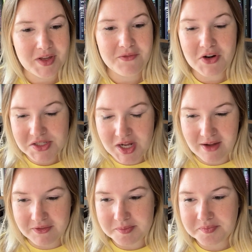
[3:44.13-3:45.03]
First
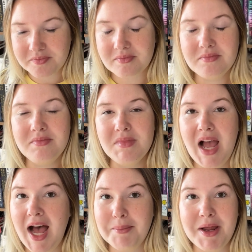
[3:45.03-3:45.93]
off,
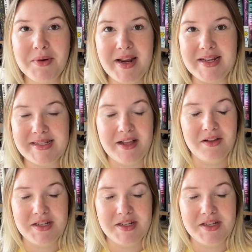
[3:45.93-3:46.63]
on my rating scale,